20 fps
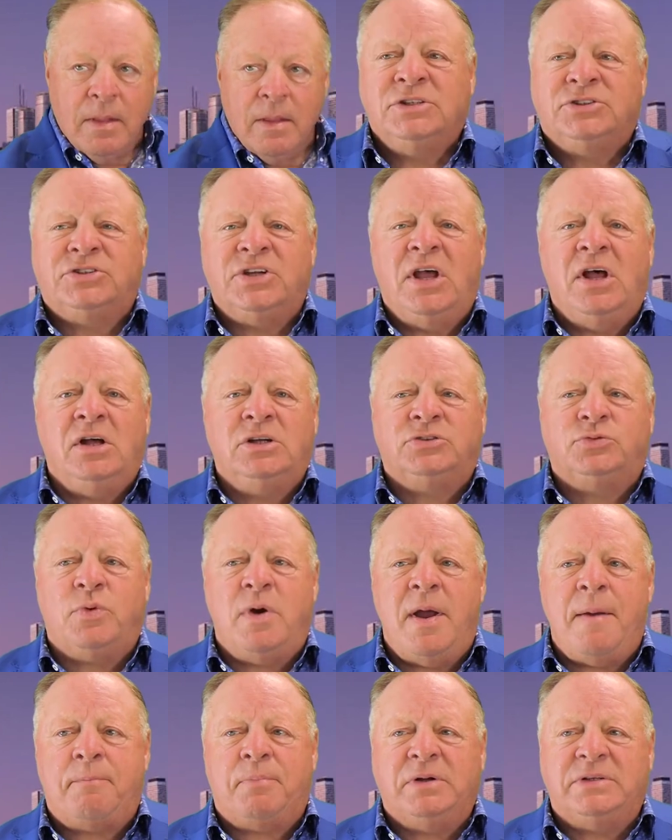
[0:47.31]
Sales
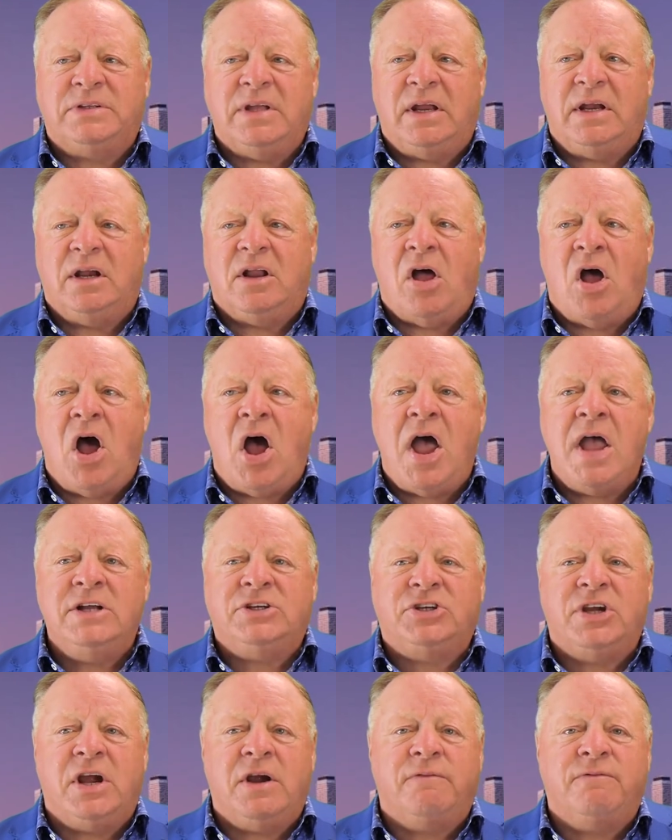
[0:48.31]
represented a high
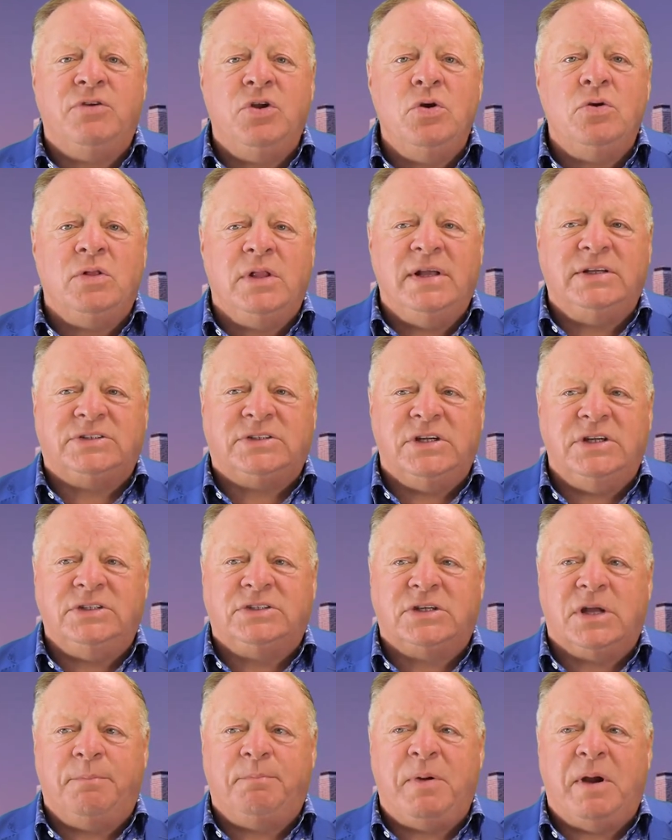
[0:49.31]
share of new
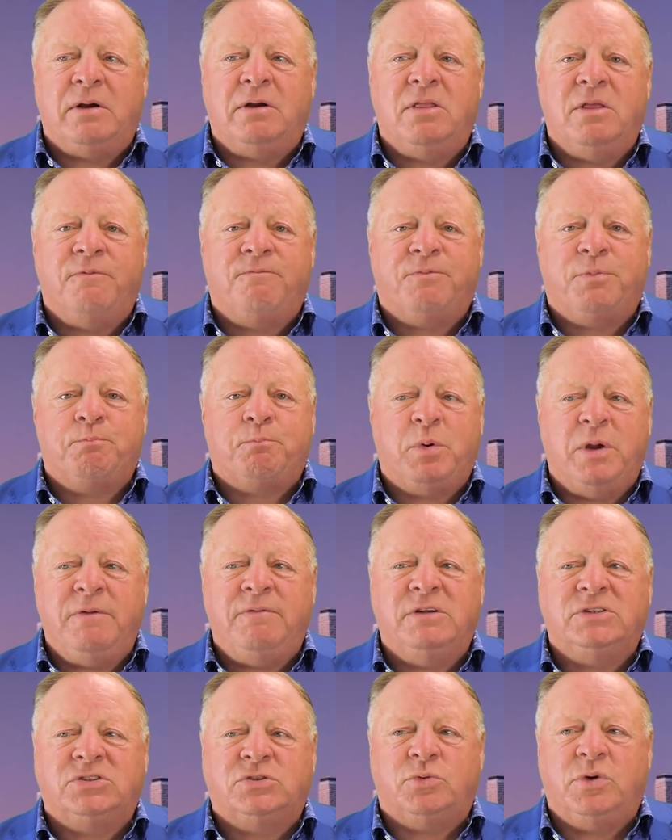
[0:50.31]
listings compared to the
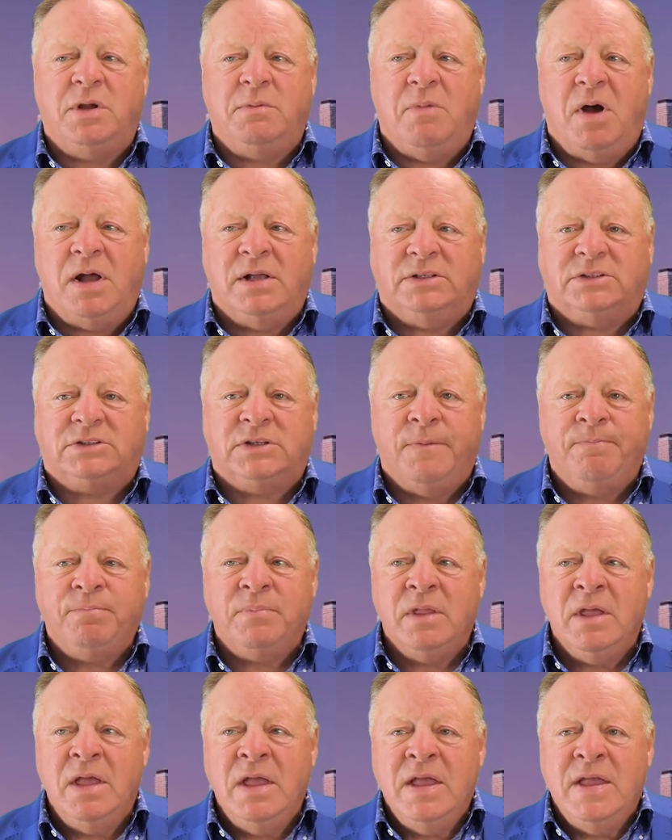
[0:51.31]
previous three months.
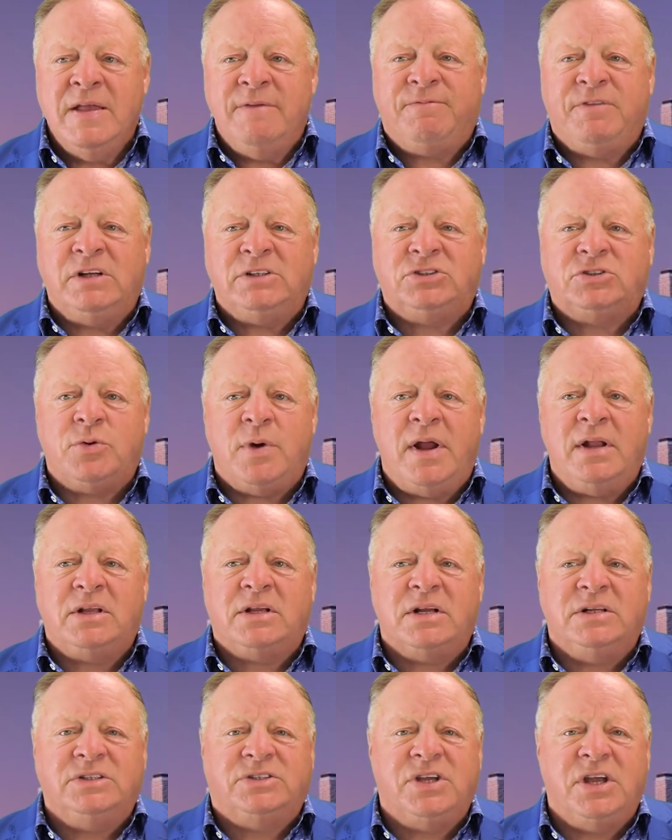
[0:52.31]
If this trend
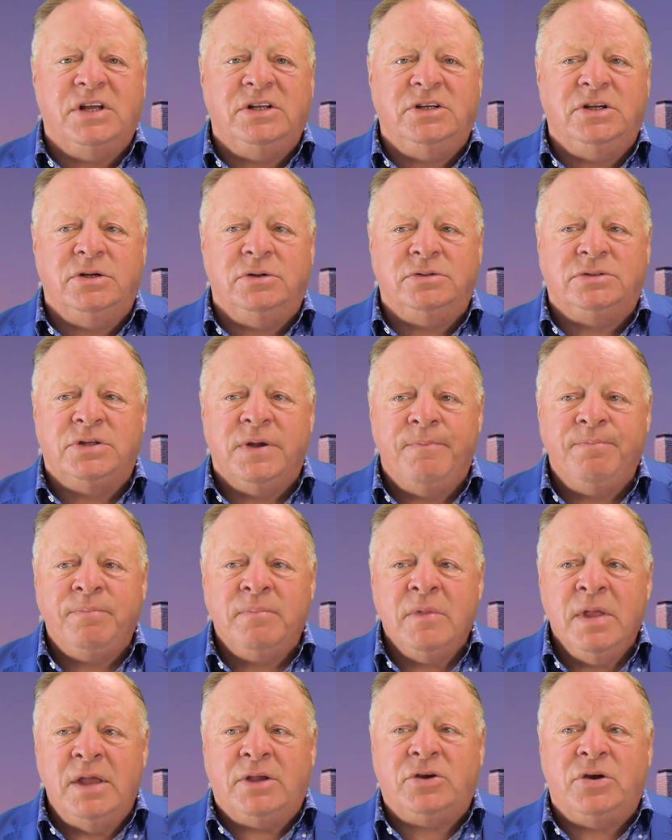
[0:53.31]
continues,
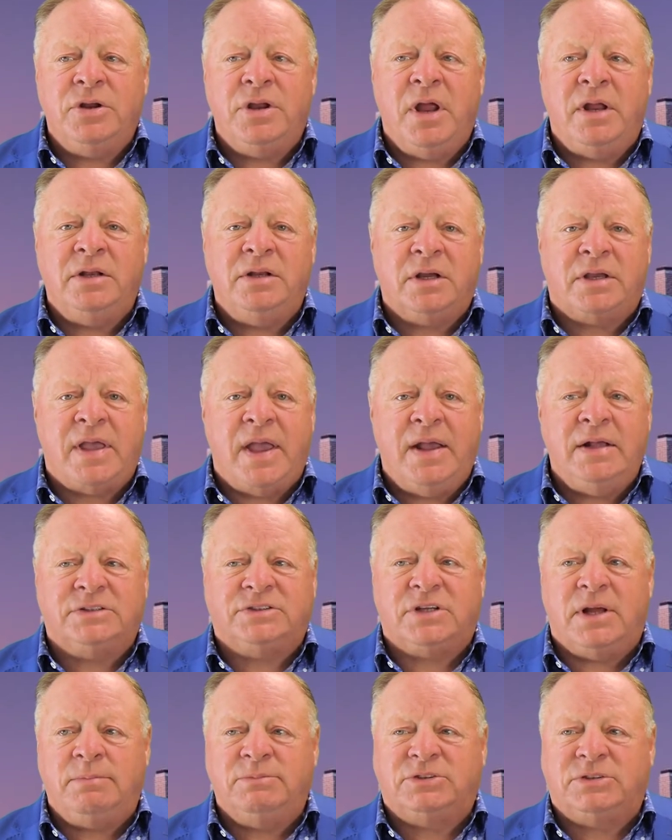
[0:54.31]
it could indicate
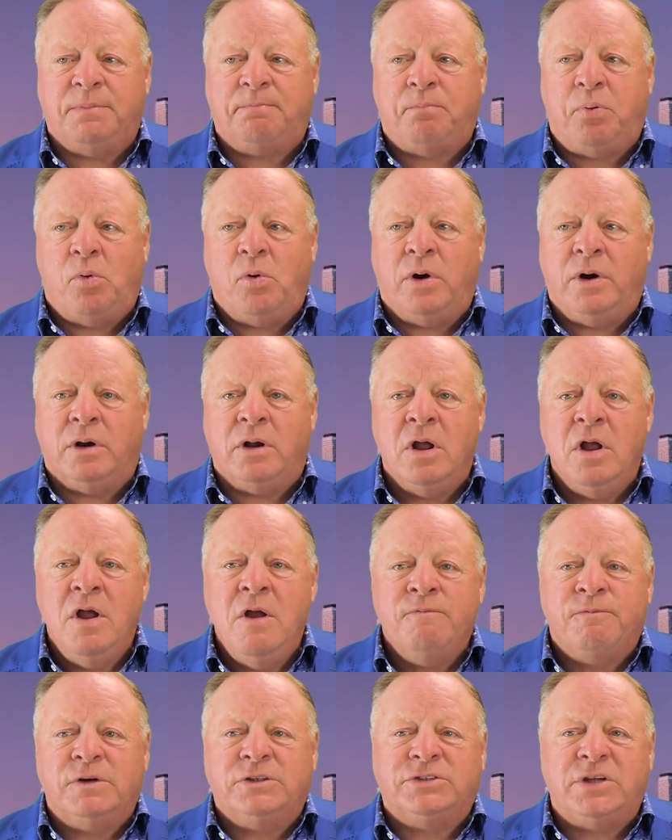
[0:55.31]
some support
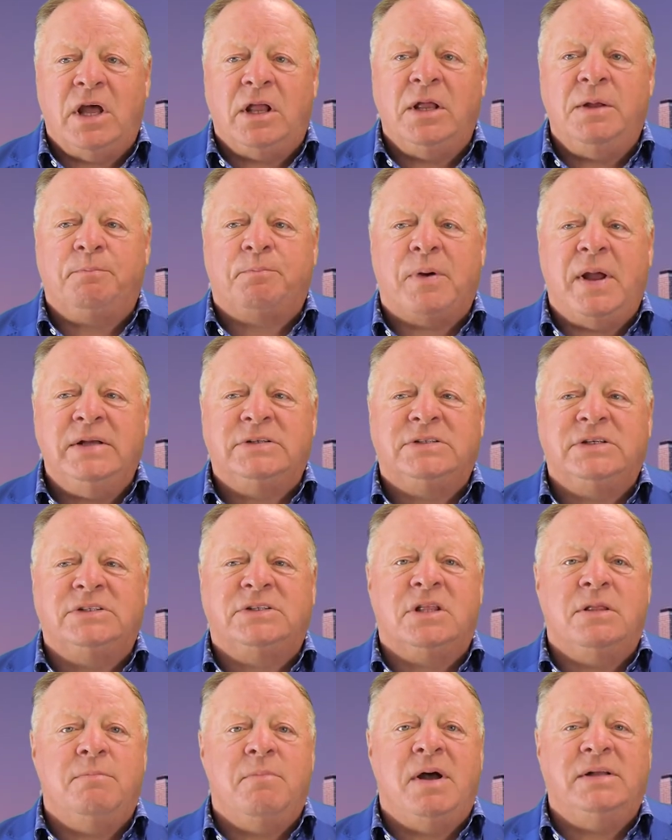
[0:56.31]
for selling
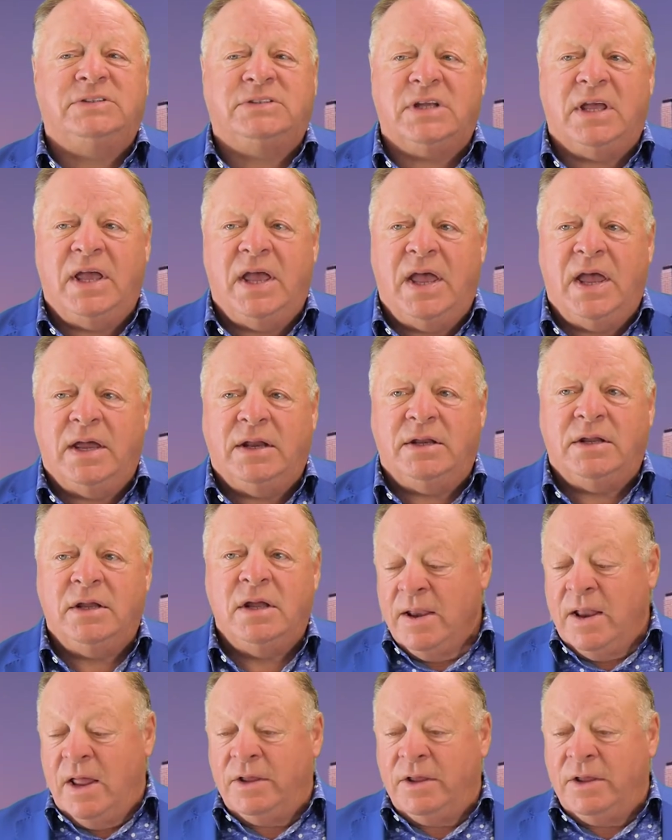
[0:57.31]
prices in the months ahead.